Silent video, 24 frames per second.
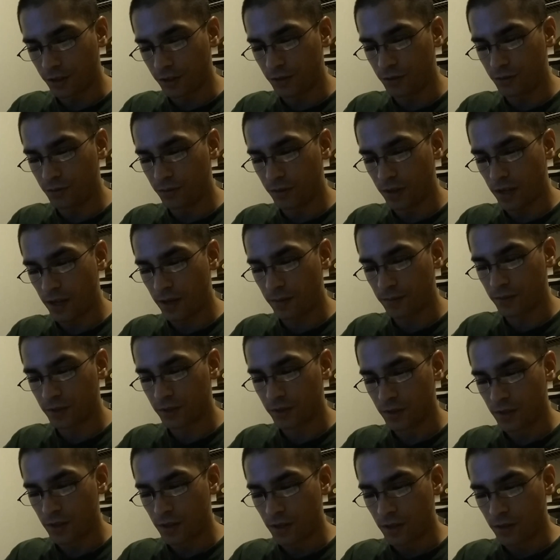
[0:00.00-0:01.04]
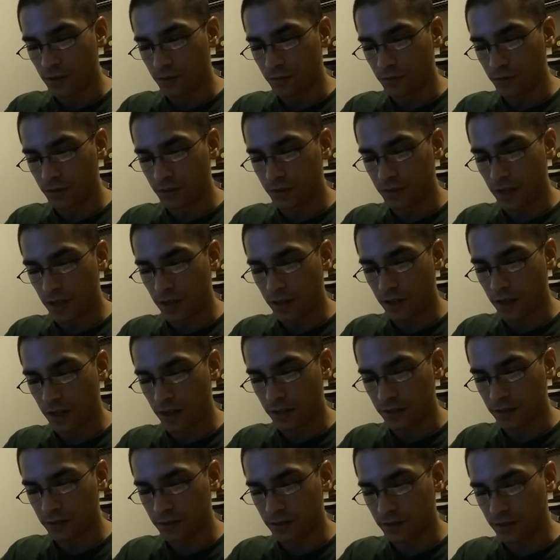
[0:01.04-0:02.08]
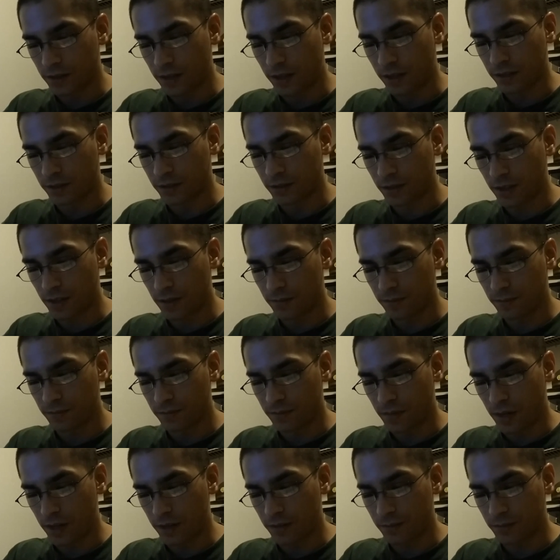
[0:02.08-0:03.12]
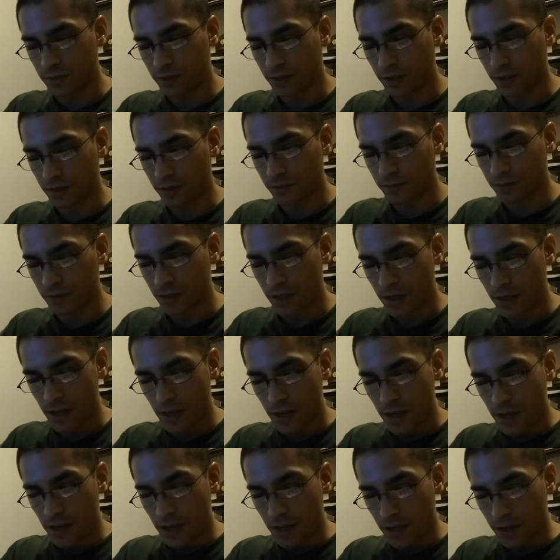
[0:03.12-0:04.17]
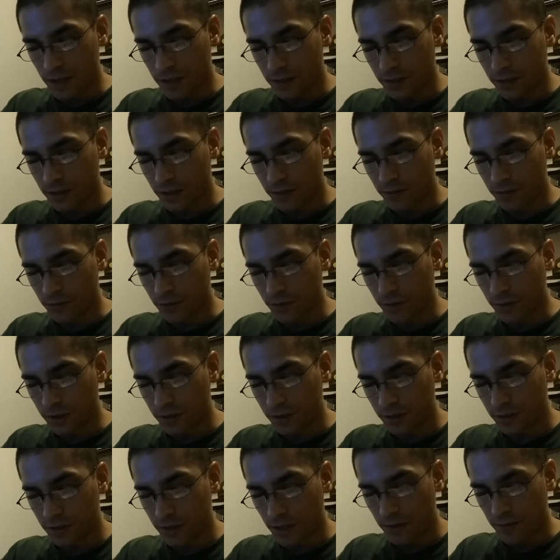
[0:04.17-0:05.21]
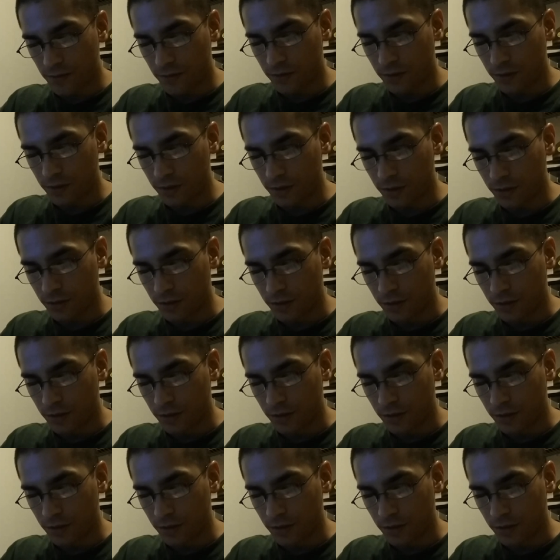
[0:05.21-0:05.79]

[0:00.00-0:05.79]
ewe, lambs which thou hast set by themselves? And he said, For these seven